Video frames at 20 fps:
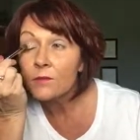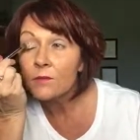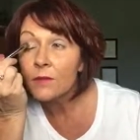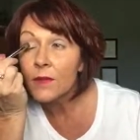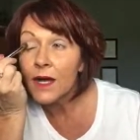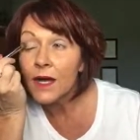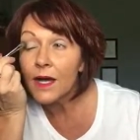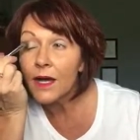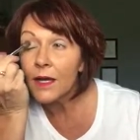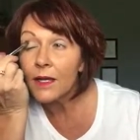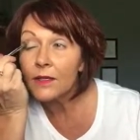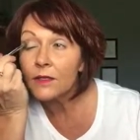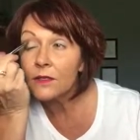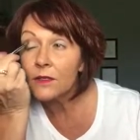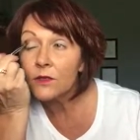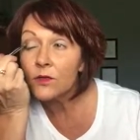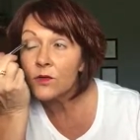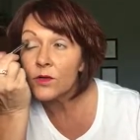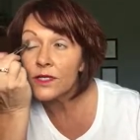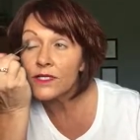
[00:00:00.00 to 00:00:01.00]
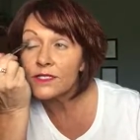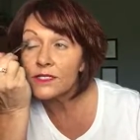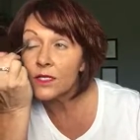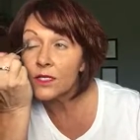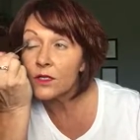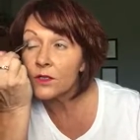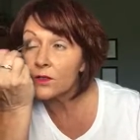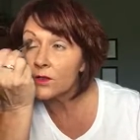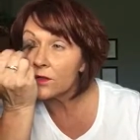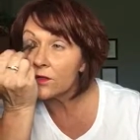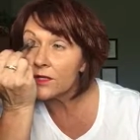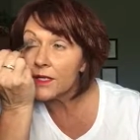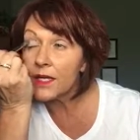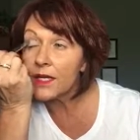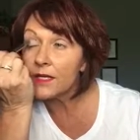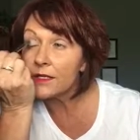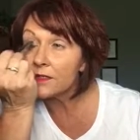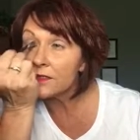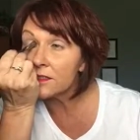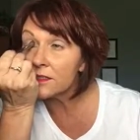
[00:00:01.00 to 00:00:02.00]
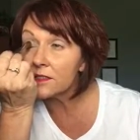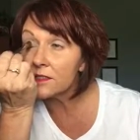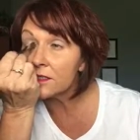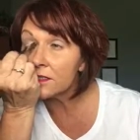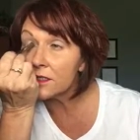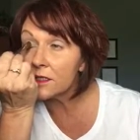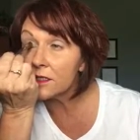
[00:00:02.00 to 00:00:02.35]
my crease color next.